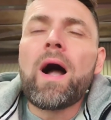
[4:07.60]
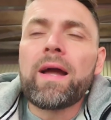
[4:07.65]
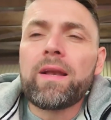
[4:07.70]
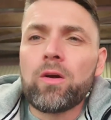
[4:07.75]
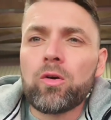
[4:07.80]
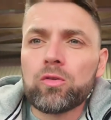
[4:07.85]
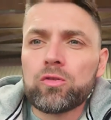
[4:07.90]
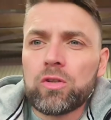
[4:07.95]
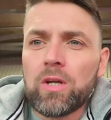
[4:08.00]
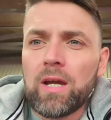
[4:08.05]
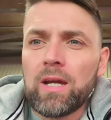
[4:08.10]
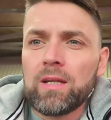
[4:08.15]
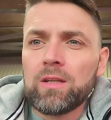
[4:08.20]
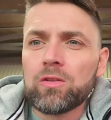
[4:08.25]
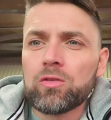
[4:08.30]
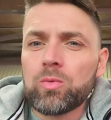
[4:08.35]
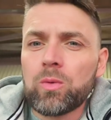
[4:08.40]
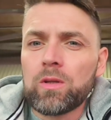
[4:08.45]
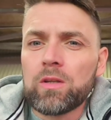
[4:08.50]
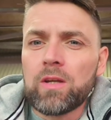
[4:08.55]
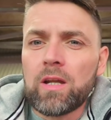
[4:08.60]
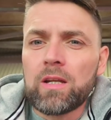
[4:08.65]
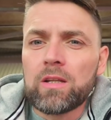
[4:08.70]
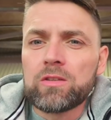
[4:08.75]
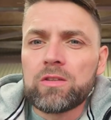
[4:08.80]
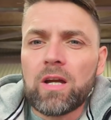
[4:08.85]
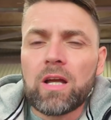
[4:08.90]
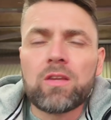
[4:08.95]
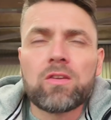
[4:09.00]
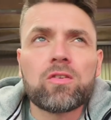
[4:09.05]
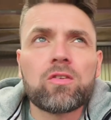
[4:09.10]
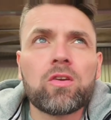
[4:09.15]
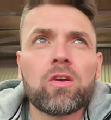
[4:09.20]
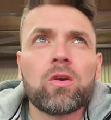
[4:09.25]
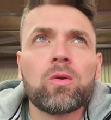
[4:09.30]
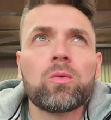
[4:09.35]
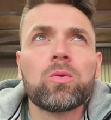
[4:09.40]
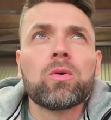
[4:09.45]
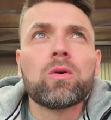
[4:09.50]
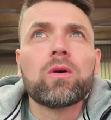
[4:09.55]
no change when we had a chance
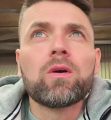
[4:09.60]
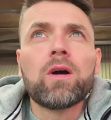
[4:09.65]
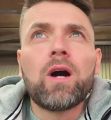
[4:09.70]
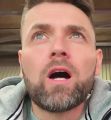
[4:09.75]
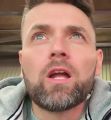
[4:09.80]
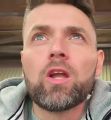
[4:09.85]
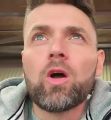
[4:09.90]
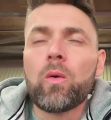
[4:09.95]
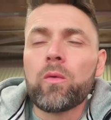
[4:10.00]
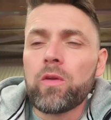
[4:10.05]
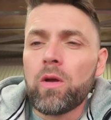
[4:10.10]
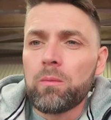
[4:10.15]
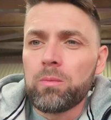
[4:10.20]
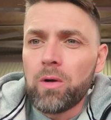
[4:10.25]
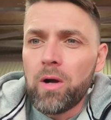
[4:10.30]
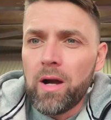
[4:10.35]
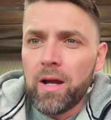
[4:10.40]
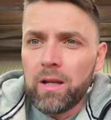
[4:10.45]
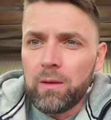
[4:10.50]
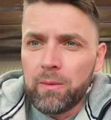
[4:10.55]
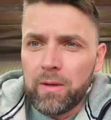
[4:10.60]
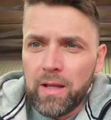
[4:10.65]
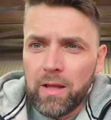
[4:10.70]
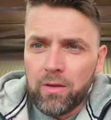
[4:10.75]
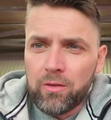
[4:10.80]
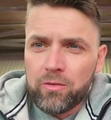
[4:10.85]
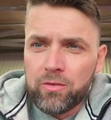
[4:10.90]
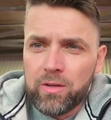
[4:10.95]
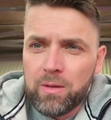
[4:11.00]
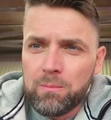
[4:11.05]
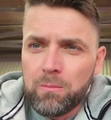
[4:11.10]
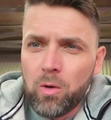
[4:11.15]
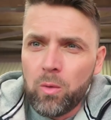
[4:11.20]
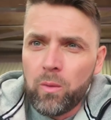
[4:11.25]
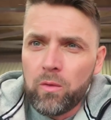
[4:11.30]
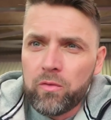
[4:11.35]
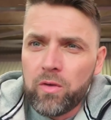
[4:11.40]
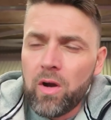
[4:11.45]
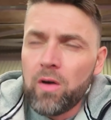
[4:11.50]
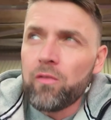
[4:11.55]
to? I know we've not brought anyone else in, but
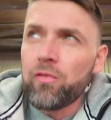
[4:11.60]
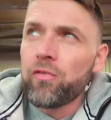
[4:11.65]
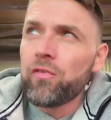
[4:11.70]
we've got